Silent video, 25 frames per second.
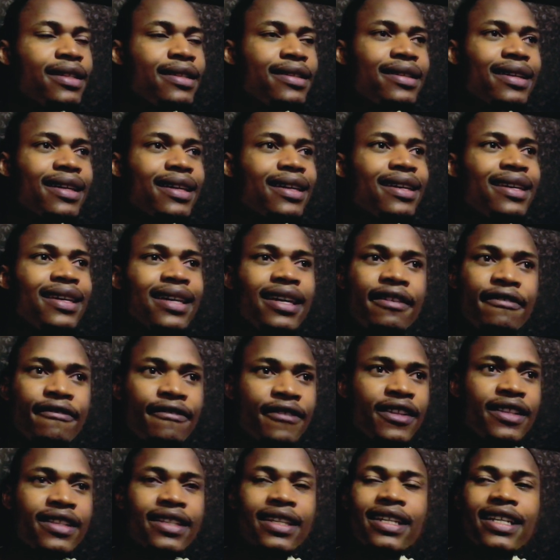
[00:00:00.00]
a gift,
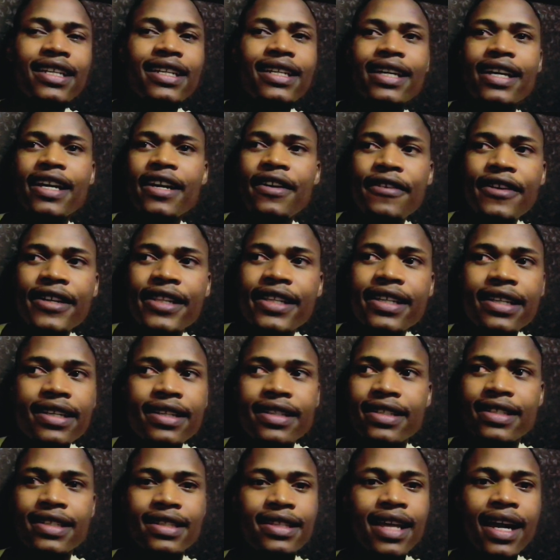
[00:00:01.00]
it's an
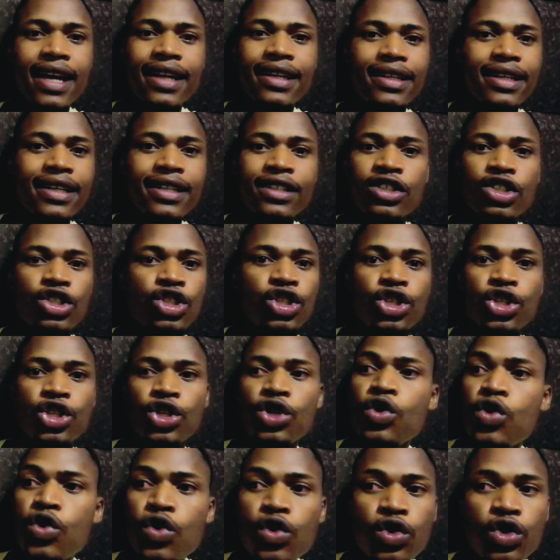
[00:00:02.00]
inheritance that is
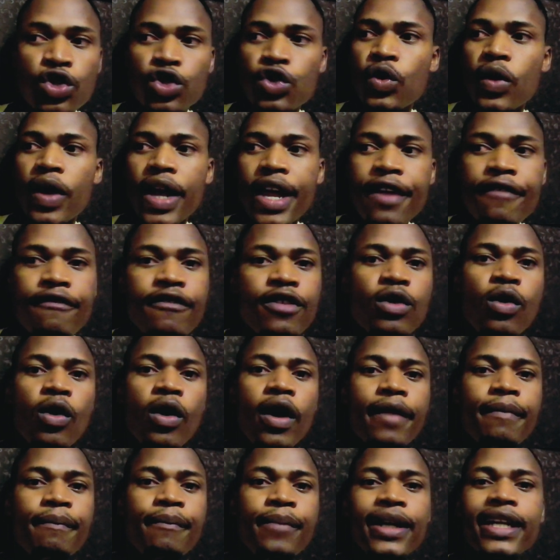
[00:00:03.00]
due to
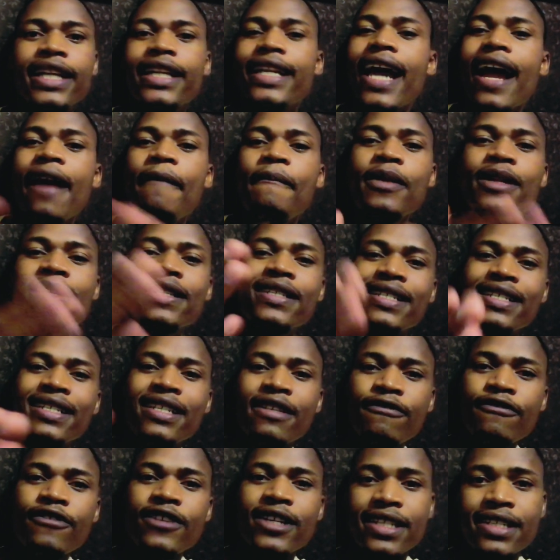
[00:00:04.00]
everyone, but it happens at
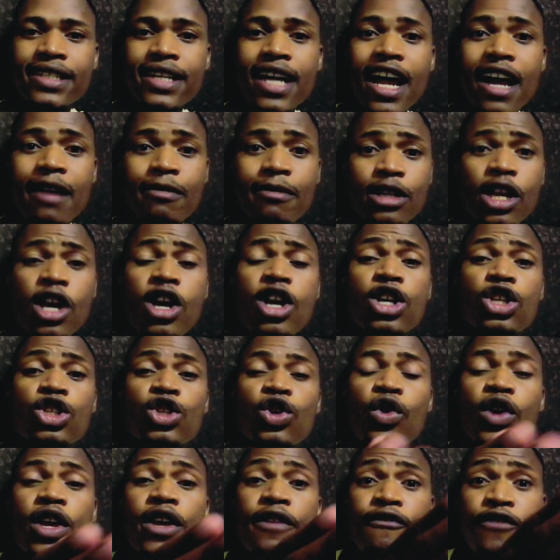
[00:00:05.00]
different times.
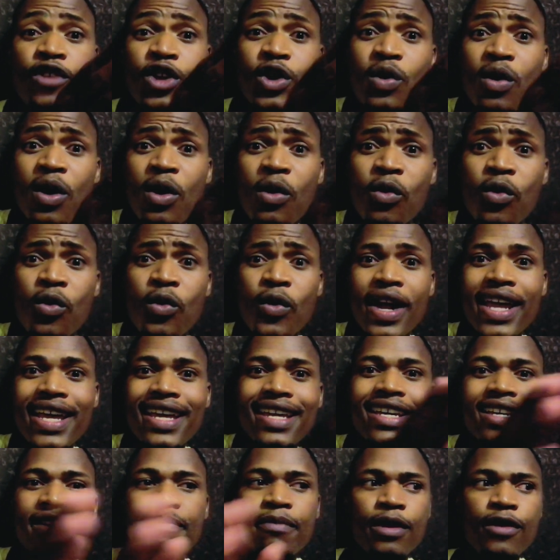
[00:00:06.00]
So if you
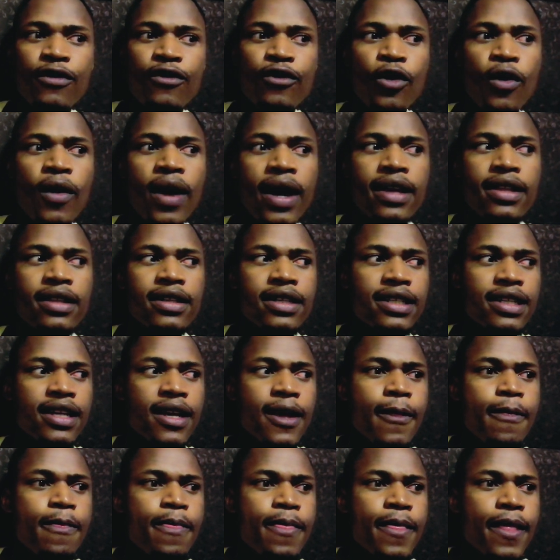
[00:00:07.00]
awaken before others,
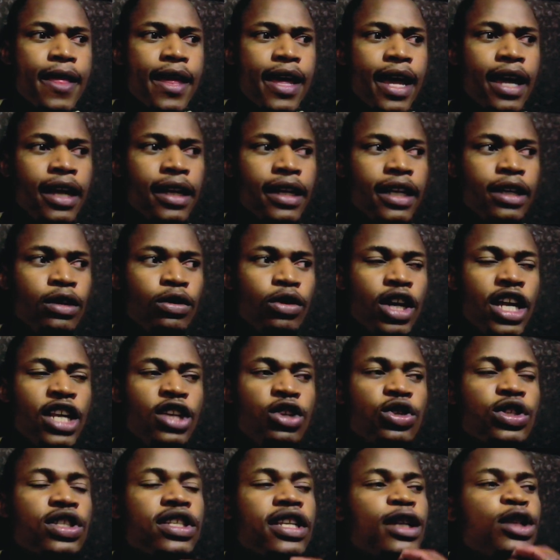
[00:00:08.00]
and
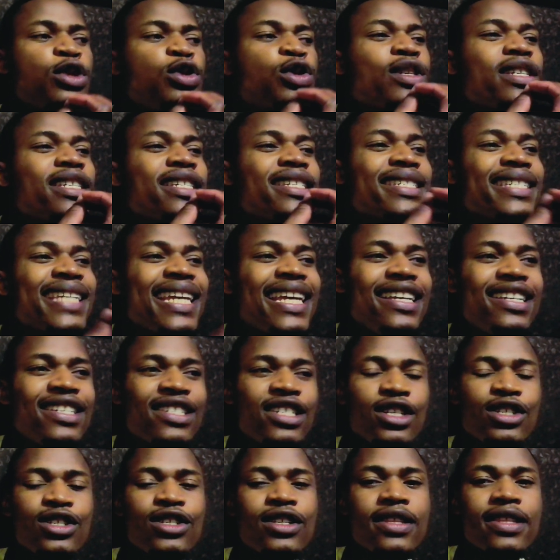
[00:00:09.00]
you start to say
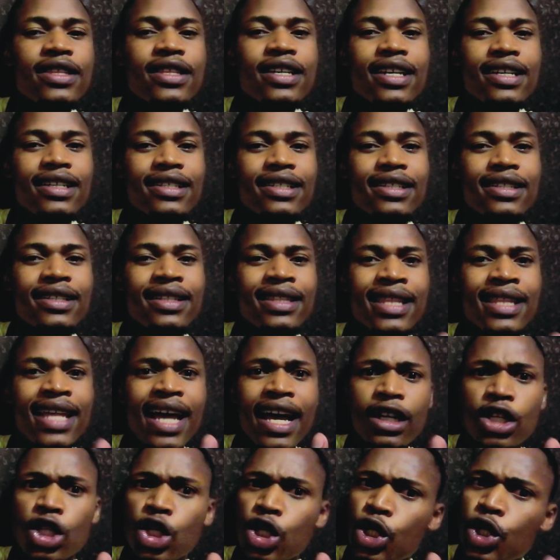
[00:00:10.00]
certain things,
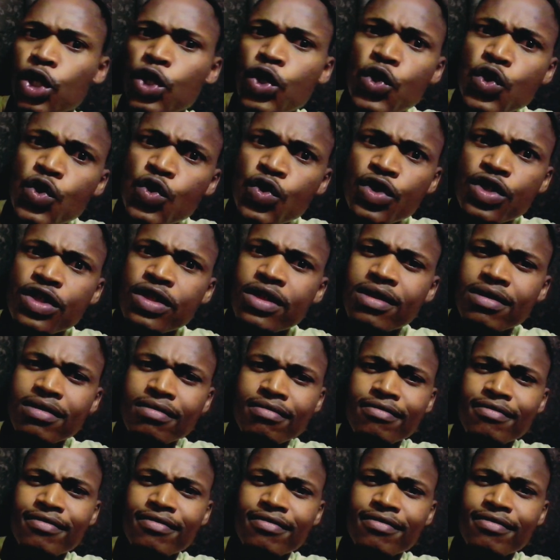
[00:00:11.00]
that truth